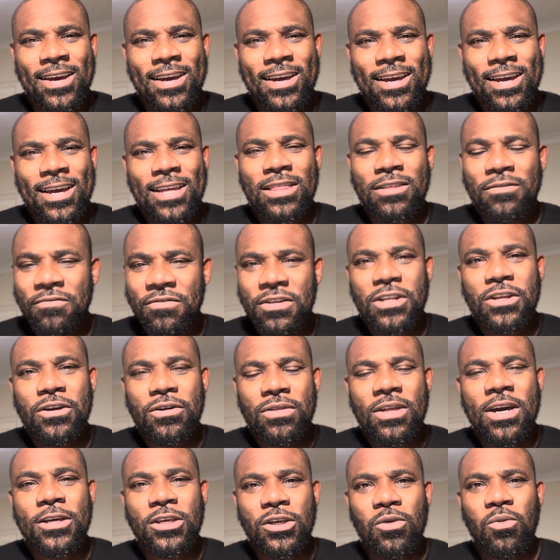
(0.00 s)
in the video
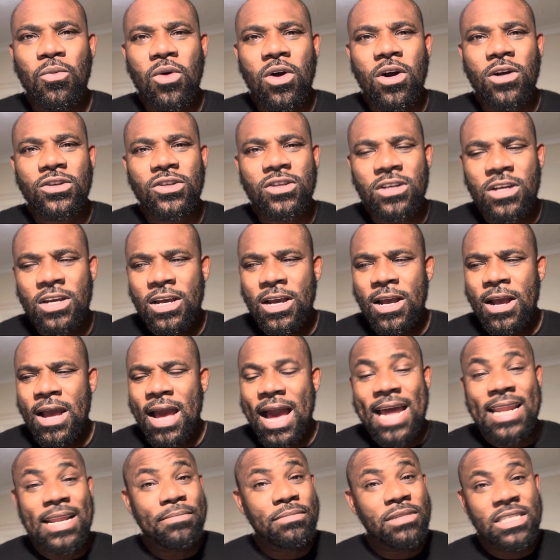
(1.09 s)
that you watch.
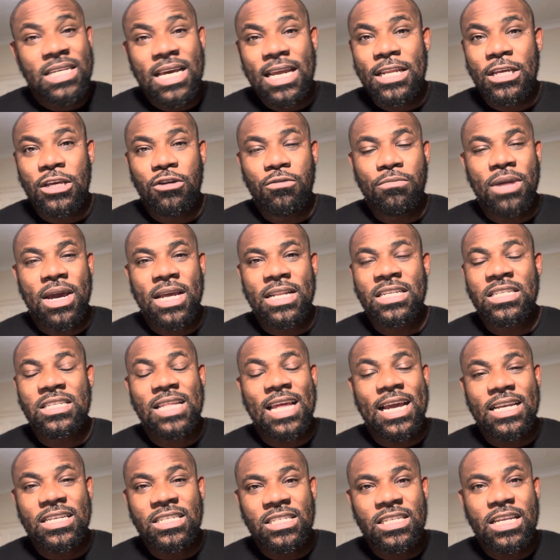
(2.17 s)
And I'm telling you, man, it's like
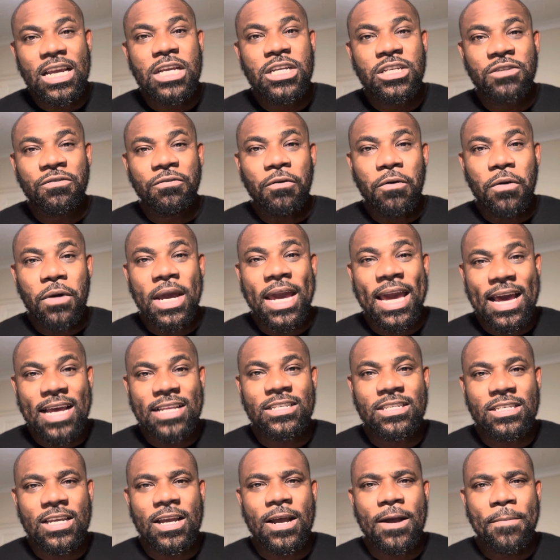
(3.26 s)
a stage 4
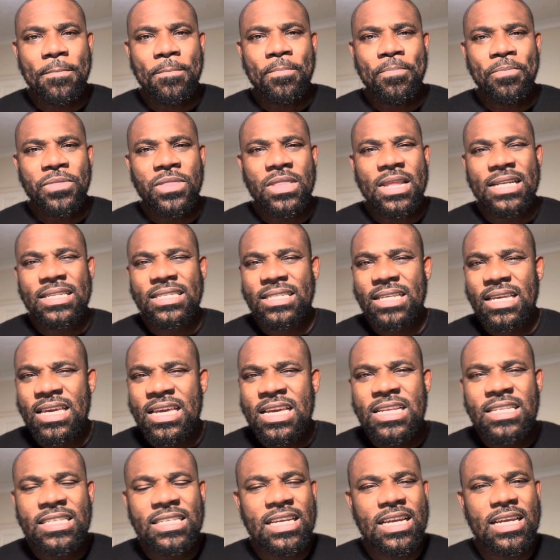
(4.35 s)
cancer that's
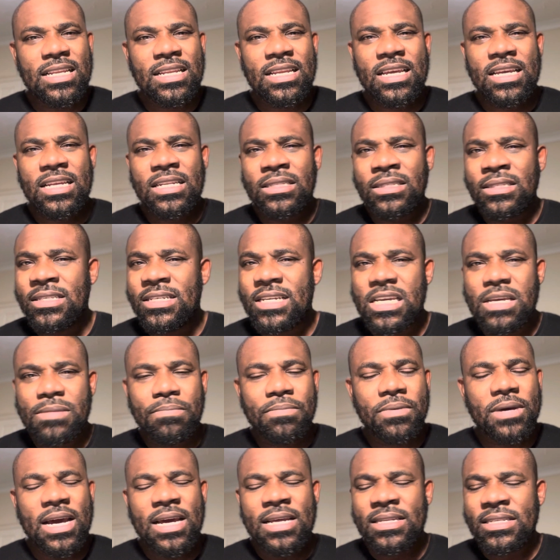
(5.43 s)
eating deep
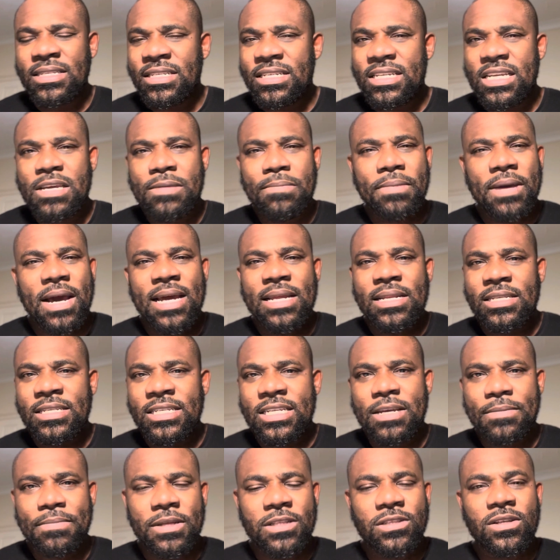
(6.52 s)
and deep and
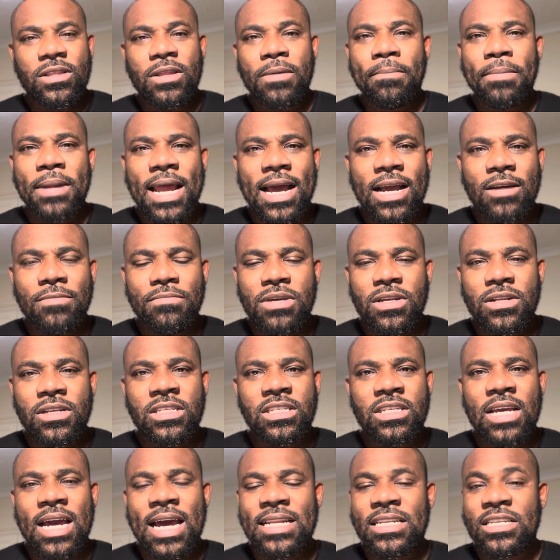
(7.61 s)
deep into the black
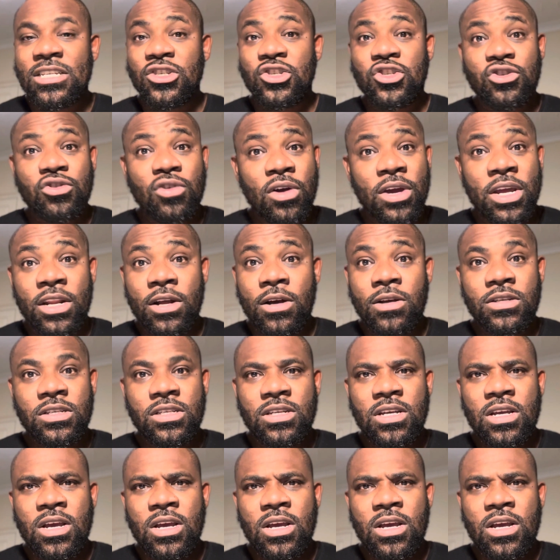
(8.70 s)
community and destroying us.